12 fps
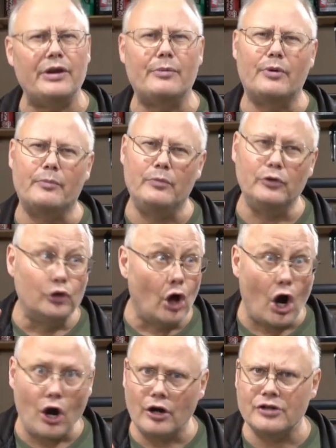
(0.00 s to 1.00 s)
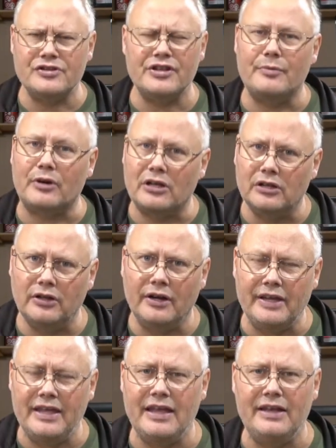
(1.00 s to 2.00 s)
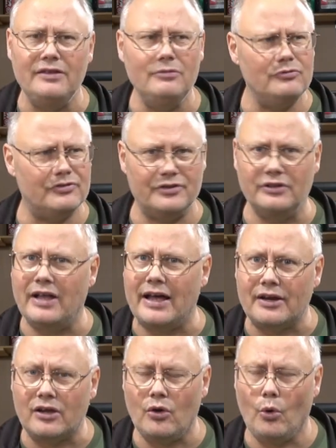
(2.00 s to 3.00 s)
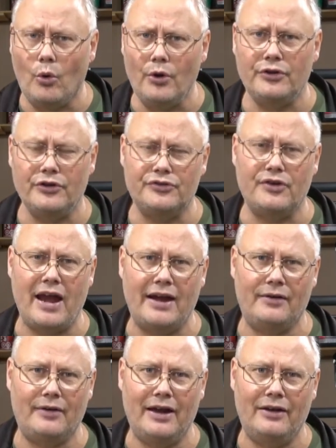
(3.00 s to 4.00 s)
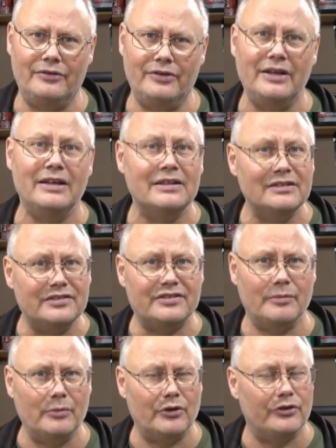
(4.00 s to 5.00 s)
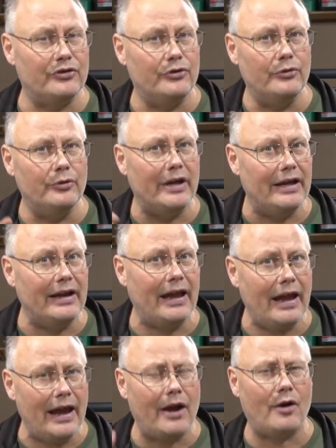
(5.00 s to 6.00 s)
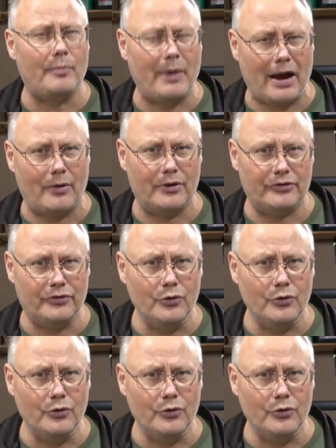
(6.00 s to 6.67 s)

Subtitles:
They were large and they were clunky, and you still had a cord to drag around, similar to an air-powered